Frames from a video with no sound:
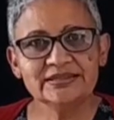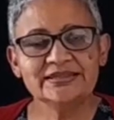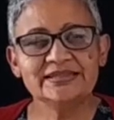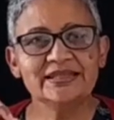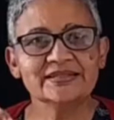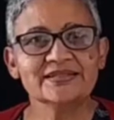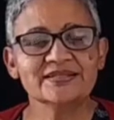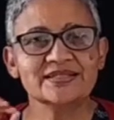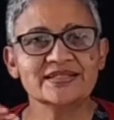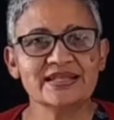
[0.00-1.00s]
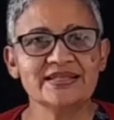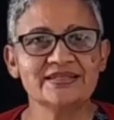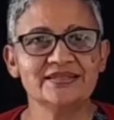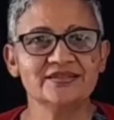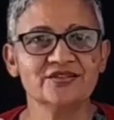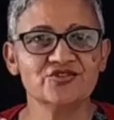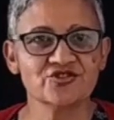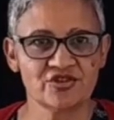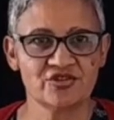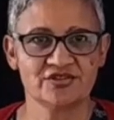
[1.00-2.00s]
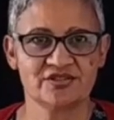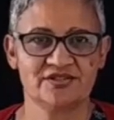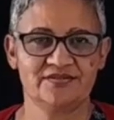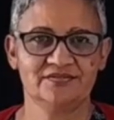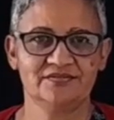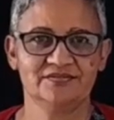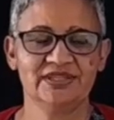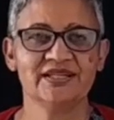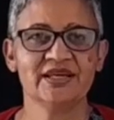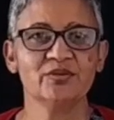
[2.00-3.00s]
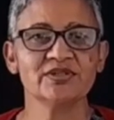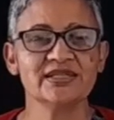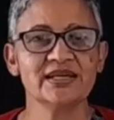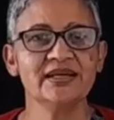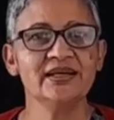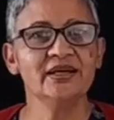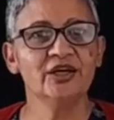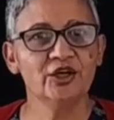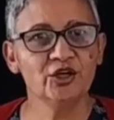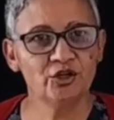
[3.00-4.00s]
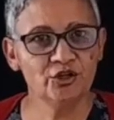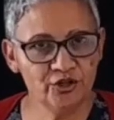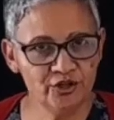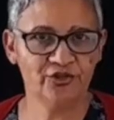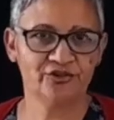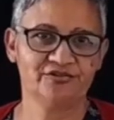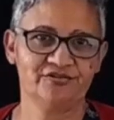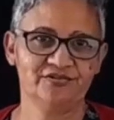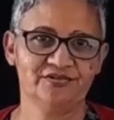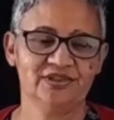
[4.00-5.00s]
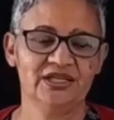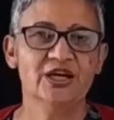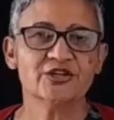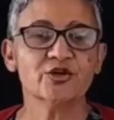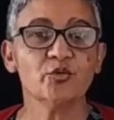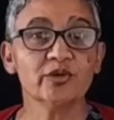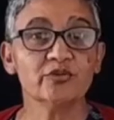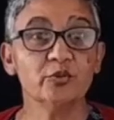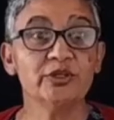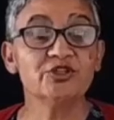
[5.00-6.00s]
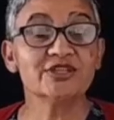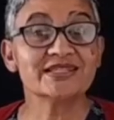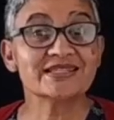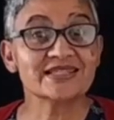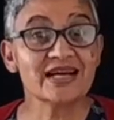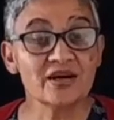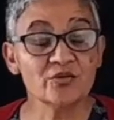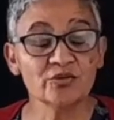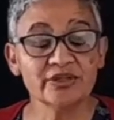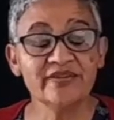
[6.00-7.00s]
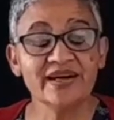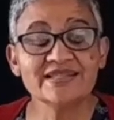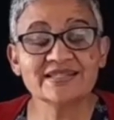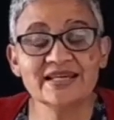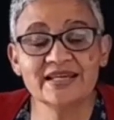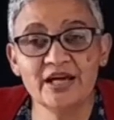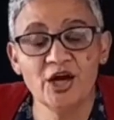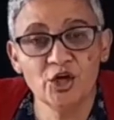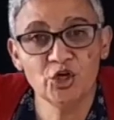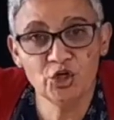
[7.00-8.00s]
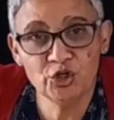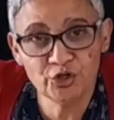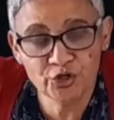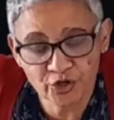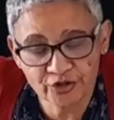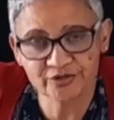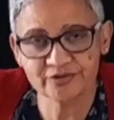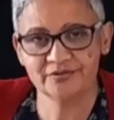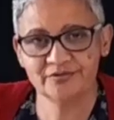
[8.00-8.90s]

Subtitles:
does the sentence start? And they will say, Leon. So with which sound? If I say Leon,